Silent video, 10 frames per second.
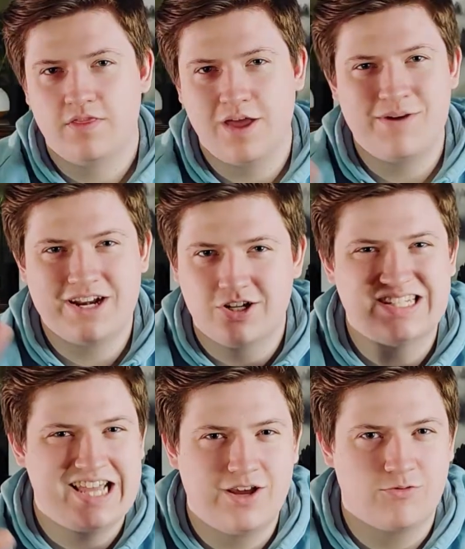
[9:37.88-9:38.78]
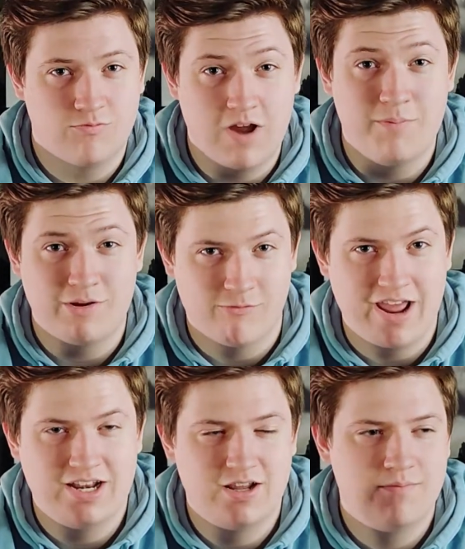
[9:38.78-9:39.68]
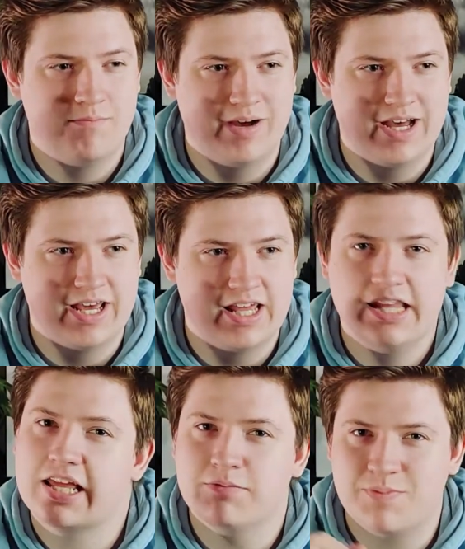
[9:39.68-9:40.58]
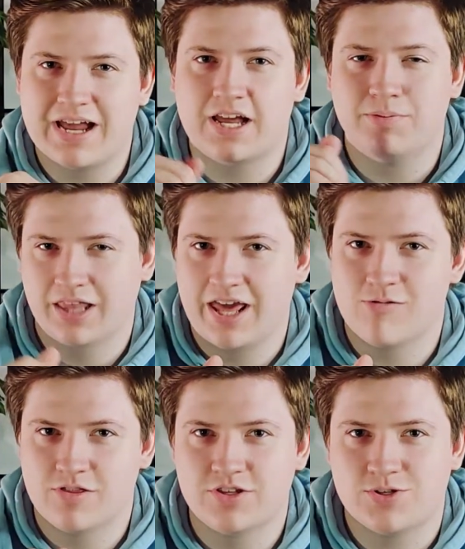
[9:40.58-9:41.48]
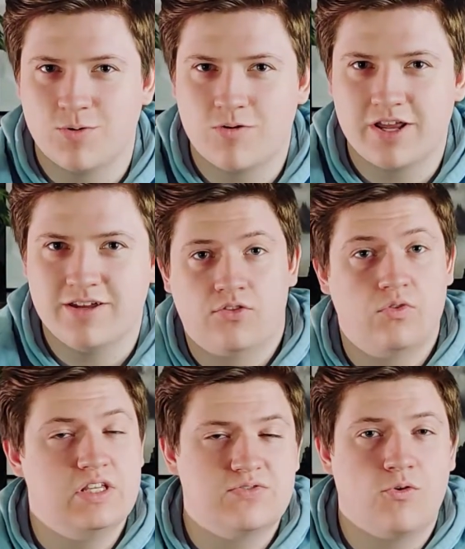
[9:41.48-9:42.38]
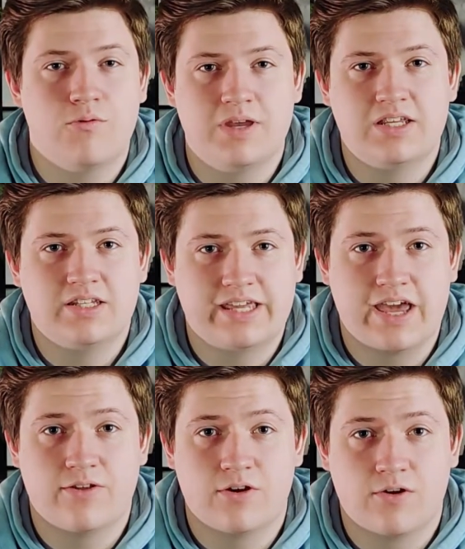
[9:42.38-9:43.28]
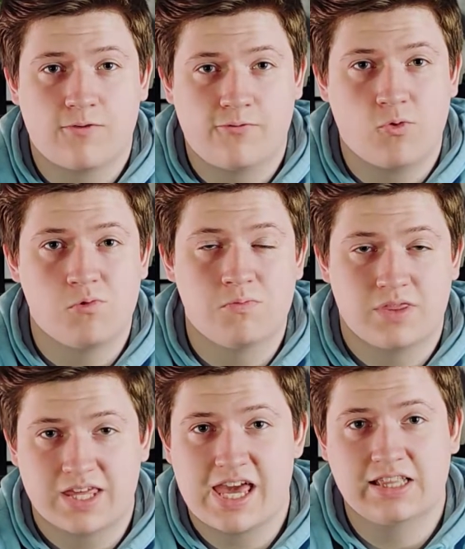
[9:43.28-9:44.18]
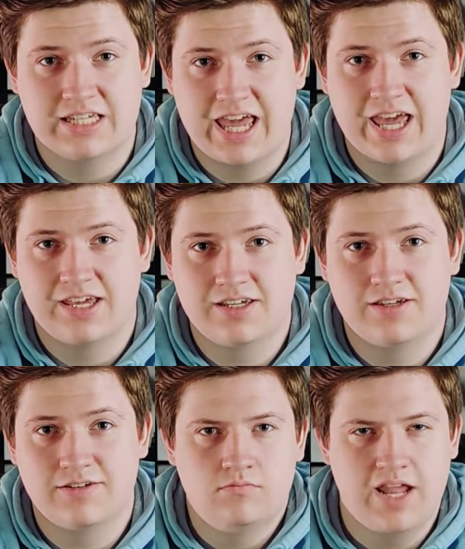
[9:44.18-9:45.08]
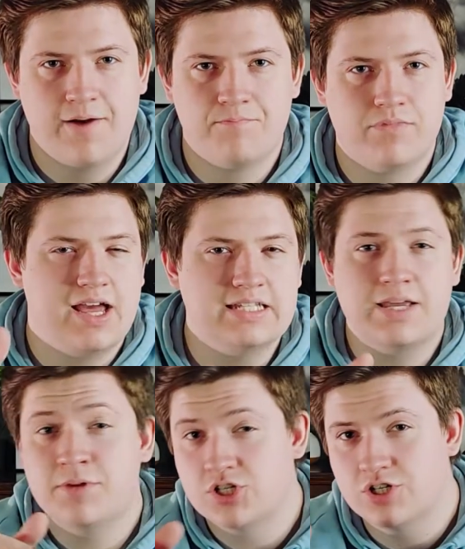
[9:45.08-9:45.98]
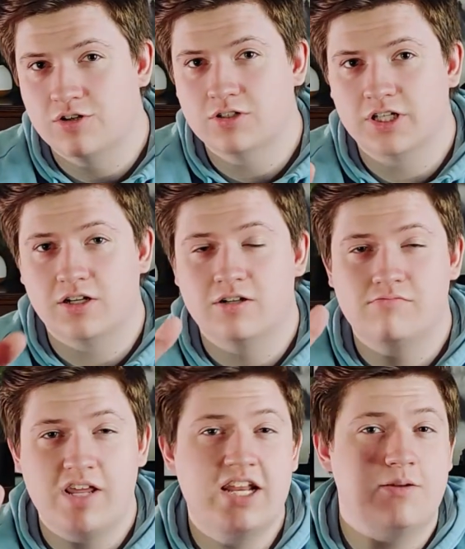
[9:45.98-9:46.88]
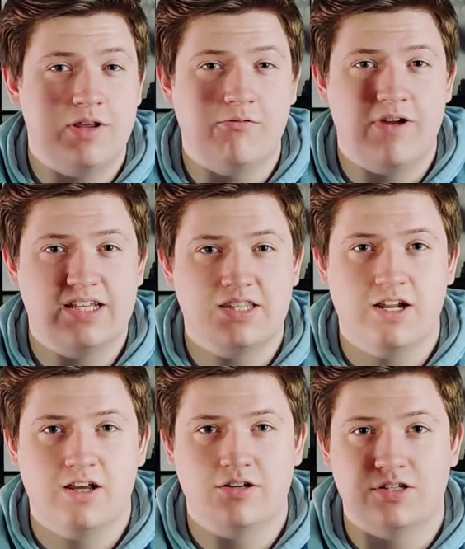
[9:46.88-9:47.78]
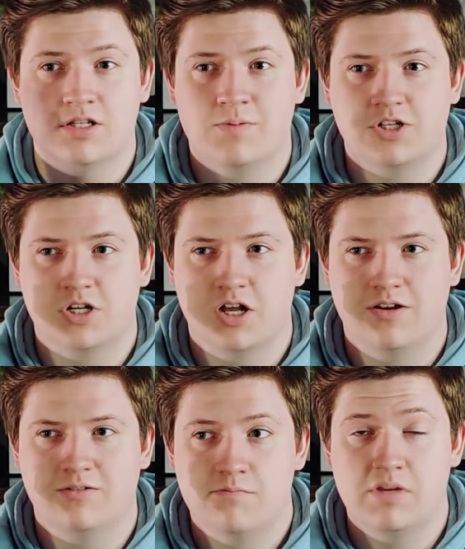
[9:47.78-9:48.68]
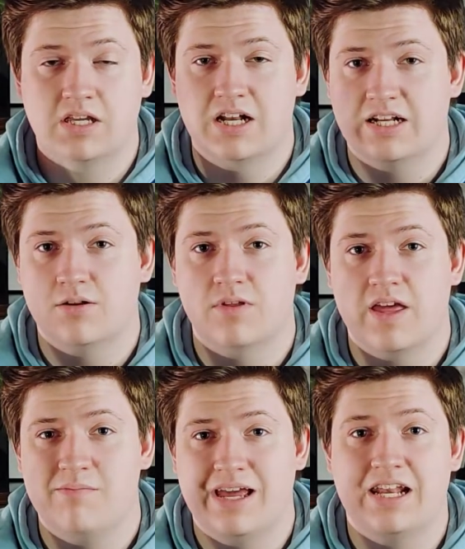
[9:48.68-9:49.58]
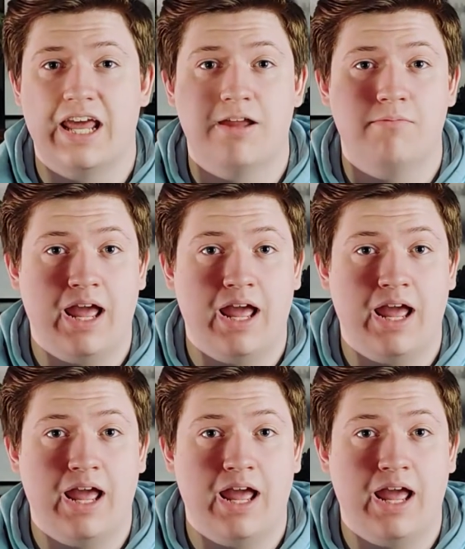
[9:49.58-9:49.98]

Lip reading: That might all sound a bit random, but it comes back up later in the story. These 4 men together formed the Kelly gang. Now, as I mentioned earlier, Ned had been arrested under suspicion of being connected with a man named